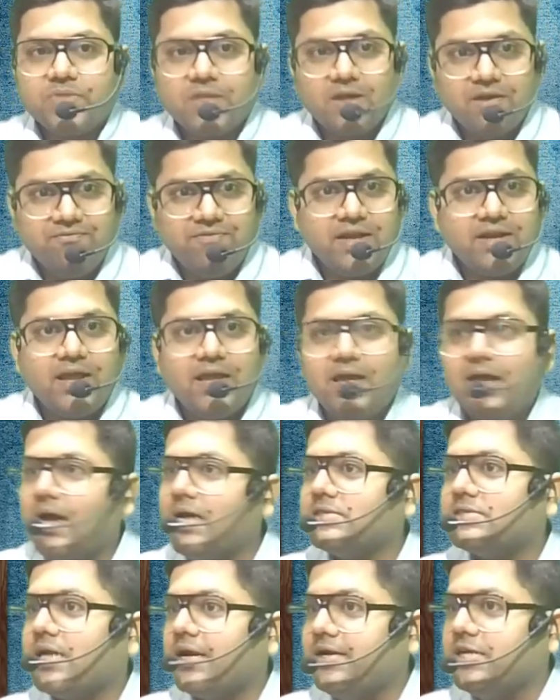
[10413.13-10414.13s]
When I
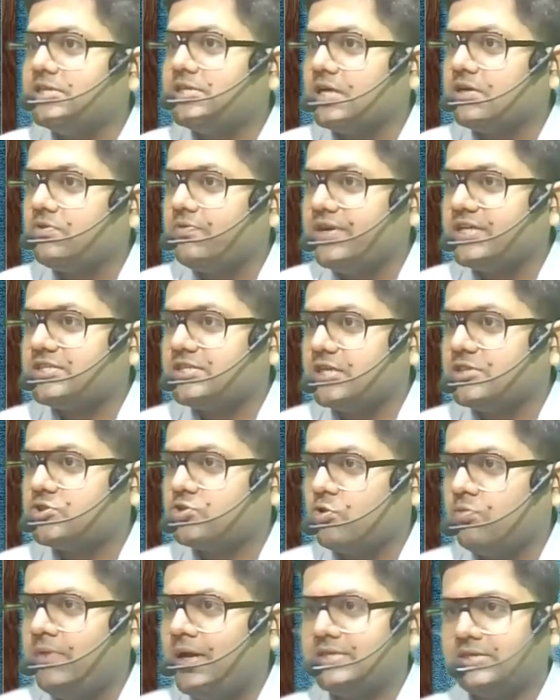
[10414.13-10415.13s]
ask addition questions
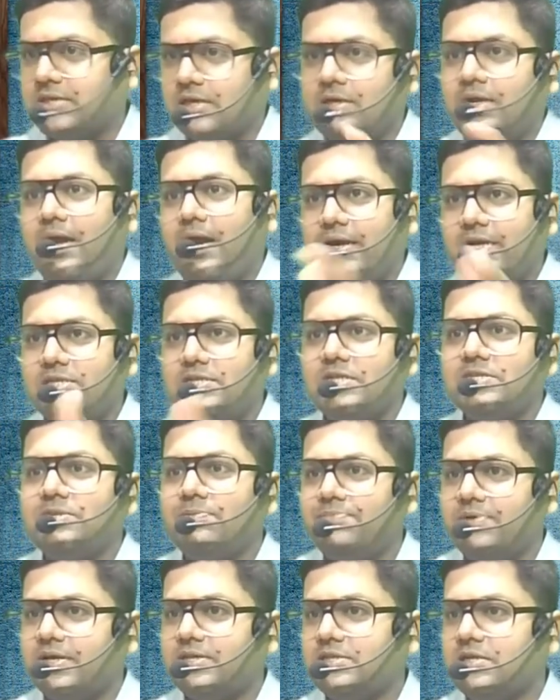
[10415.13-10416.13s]
to my son, addition,
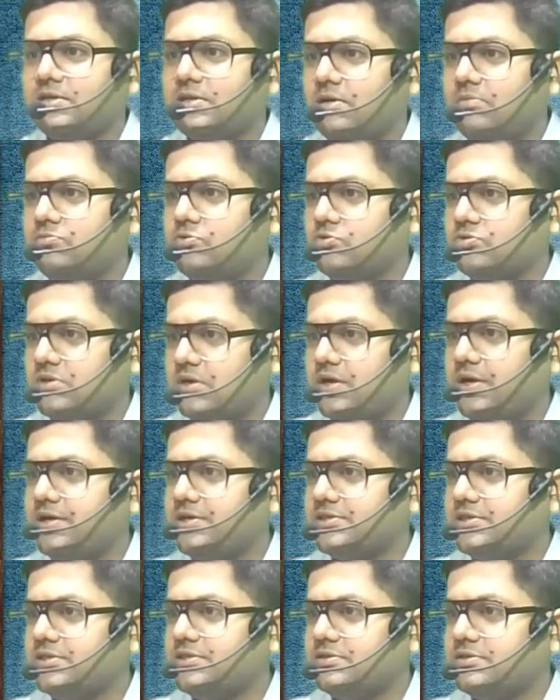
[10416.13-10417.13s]
subtraction come to
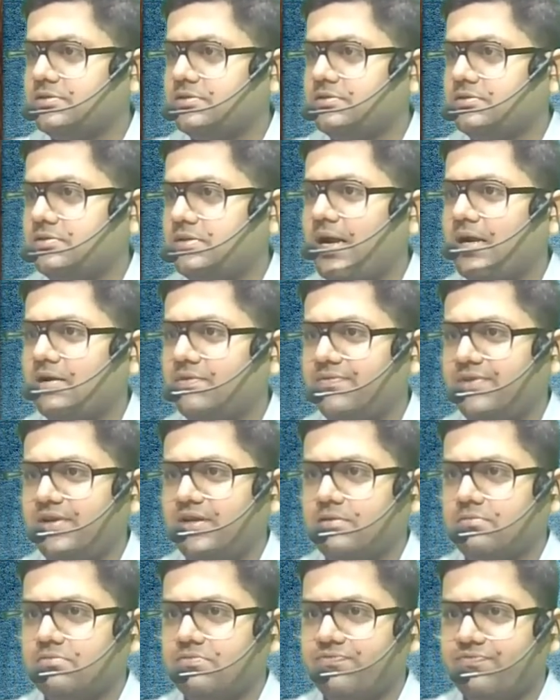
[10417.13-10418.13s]
kids in that
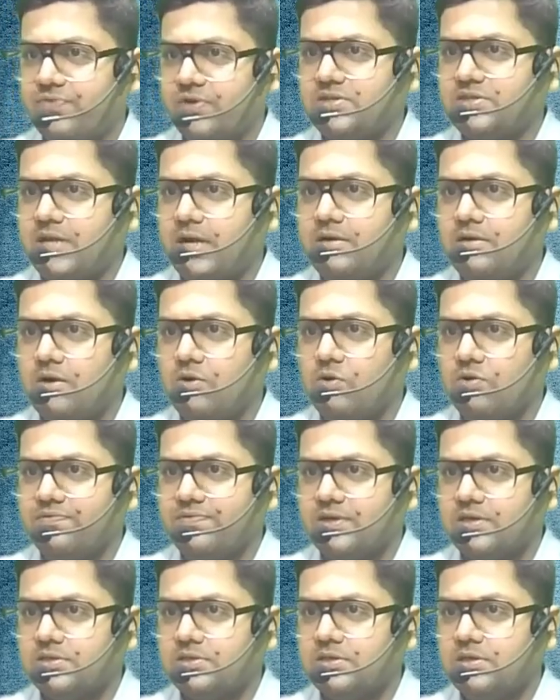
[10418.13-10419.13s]
way, first standard
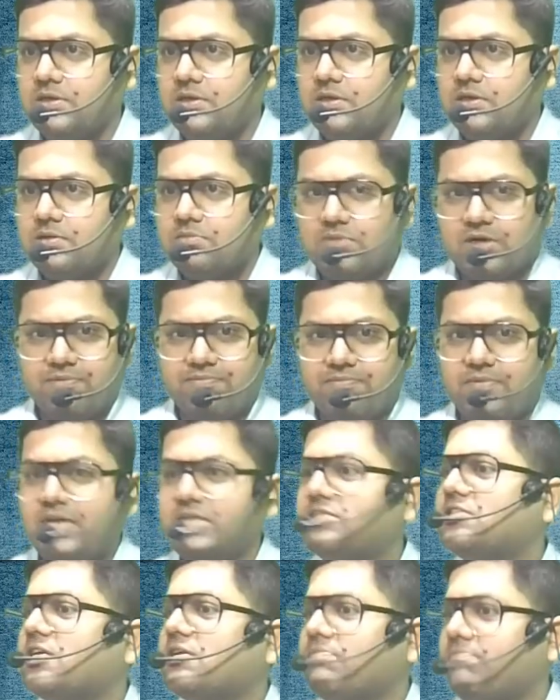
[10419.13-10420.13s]
onwards. But
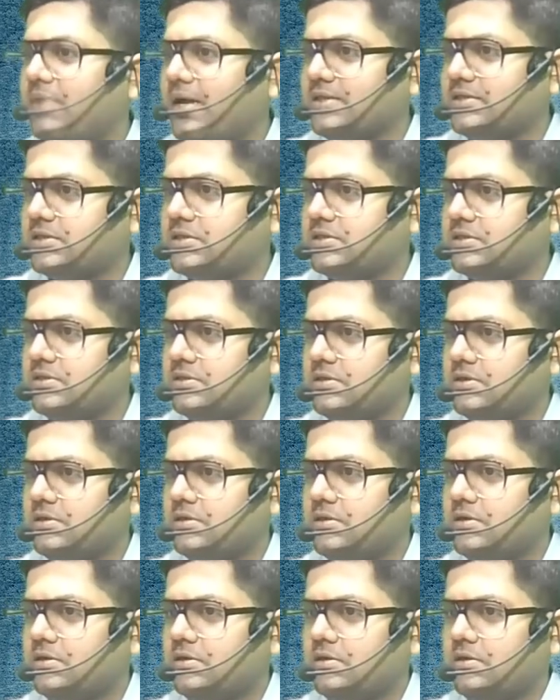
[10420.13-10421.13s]
basic maths.
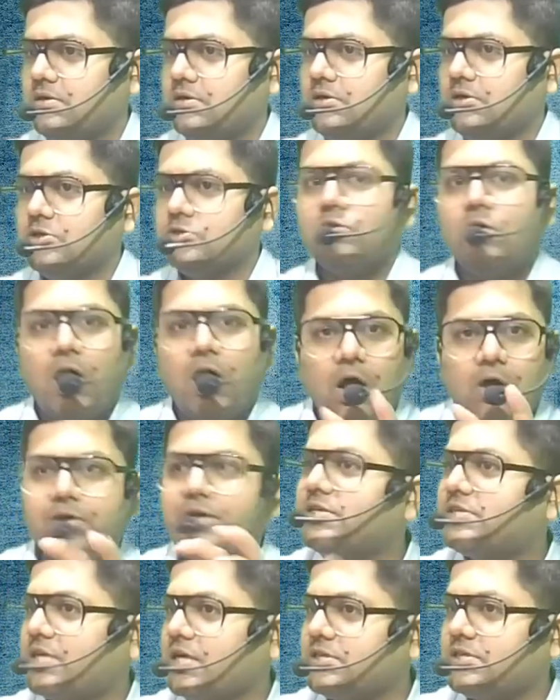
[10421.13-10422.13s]
So how
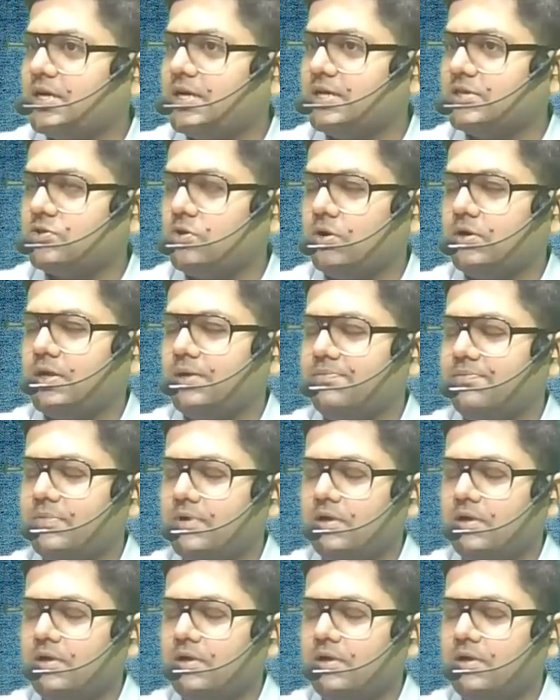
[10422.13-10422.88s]
his teacher has taught him?